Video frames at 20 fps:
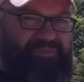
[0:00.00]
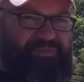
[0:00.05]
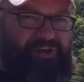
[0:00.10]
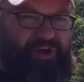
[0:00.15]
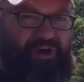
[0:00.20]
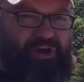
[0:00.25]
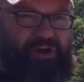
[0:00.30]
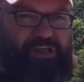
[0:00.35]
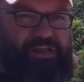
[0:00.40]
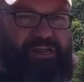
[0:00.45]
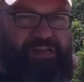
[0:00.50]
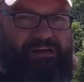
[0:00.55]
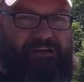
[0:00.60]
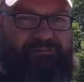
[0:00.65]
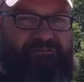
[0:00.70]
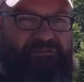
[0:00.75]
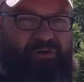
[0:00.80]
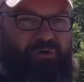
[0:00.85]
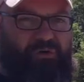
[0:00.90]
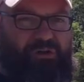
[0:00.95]
30
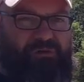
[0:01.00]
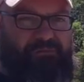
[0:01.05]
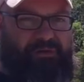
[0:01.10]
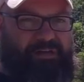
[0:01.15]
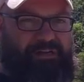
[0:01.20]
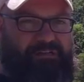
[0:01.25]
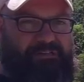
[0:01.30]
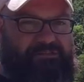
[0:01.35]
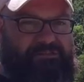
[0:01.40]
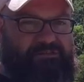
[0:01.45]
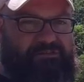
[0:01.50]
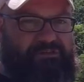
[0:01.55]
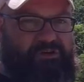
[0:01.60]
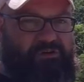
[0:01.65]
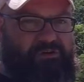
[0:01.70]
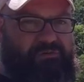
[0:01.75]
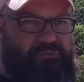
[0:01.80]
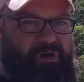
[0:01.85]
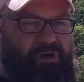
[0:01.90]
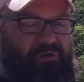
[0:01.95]
to 40 minutes or
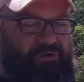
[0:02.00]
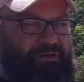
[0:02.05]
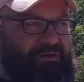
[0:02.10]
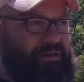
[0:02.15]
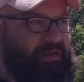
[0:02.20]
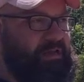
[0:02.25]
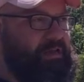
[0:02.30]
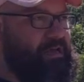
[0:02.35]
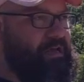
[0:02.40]
so to mow it,